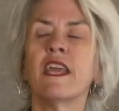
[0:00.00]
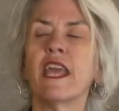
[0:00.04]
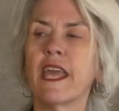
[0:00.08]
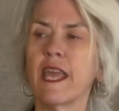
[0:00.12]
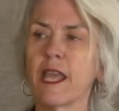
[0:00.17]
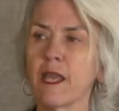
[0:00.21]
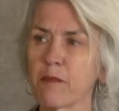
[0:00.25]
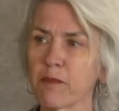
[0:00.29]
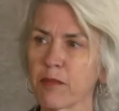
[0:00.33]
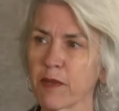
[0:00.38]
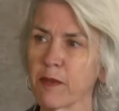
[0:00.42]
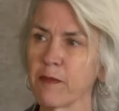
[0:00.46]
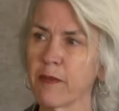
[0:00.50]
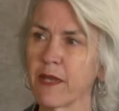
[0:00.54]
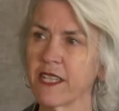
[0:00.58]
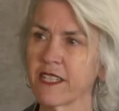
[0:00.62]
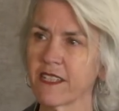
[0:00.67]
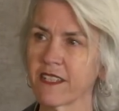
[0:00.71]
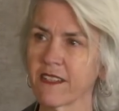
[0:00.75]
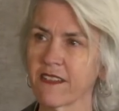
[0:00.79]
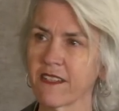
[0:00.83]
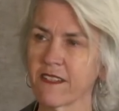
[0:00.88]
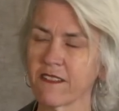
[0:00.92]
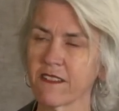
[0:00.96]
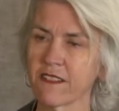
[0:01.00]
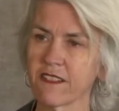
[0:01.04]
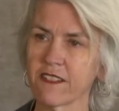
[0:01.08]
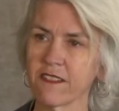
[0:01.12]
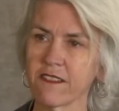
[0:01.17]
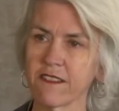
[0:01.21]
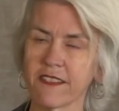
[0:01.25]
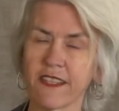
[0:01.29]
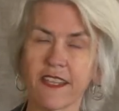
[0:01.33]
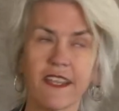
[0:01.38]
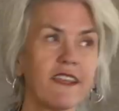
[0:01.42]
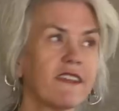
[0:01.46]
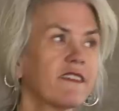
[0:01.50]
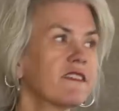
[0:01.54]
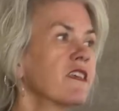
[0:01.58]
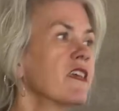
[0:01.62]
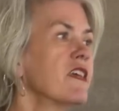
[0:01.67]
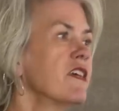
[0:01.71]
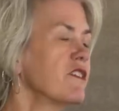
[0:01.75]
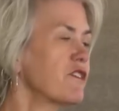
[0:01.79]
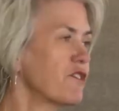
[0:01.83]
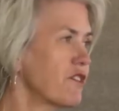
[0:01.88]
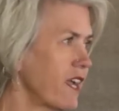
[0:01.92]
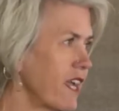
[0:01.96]
Implemented those 2 things,
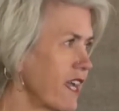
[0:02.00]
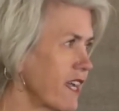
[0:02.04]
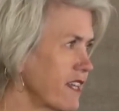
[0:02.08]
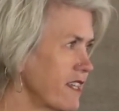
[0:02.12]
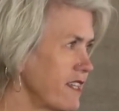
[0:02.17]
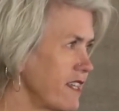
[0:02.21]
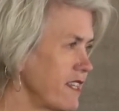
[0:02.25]
tracked